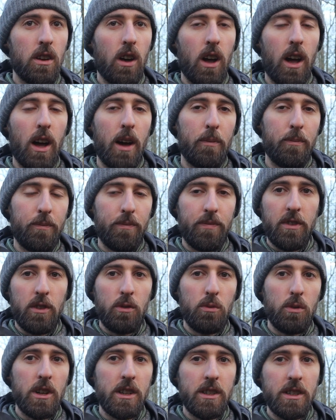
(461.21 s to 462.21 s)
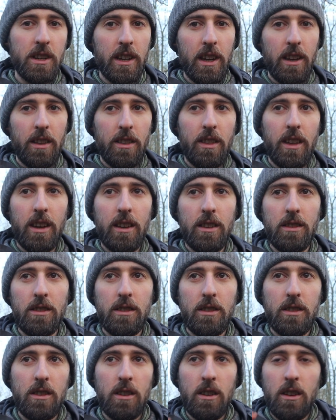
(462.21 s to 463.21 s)
rejigging
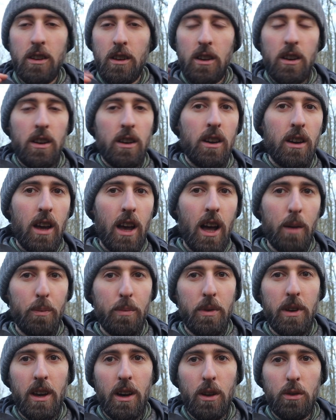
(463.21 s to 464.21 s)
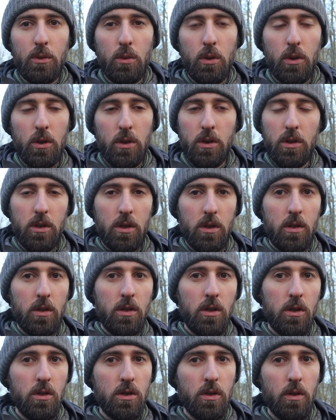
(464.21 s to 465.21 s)
things, helping out
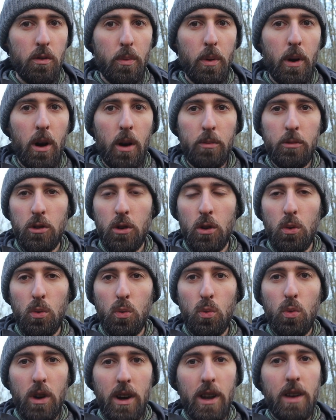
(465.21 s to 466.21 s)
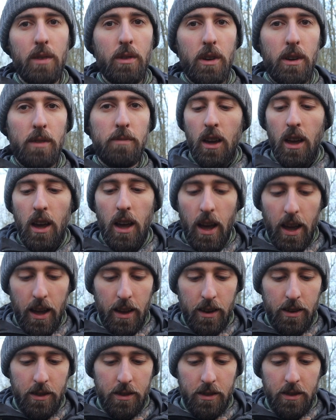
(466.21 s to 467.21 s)
with use of a palm drill, whatever.
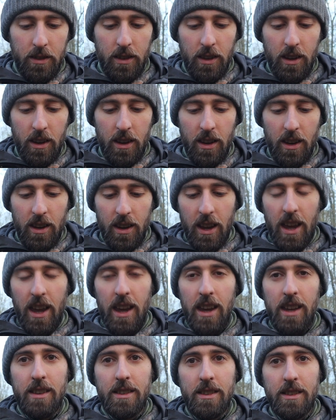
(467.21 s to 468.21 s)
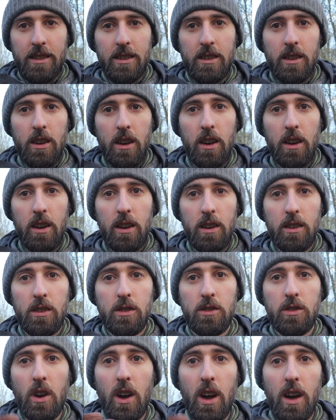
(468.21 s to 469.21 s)
And
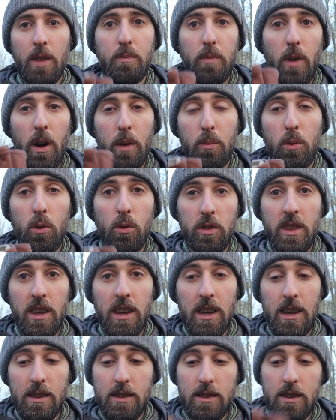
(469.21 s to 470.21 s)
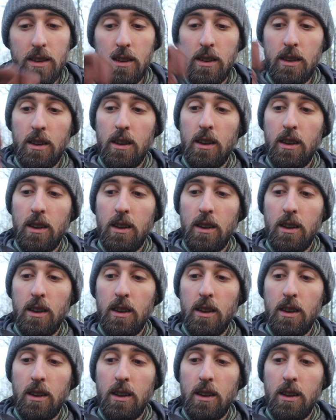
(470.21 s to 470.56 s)
so I bought these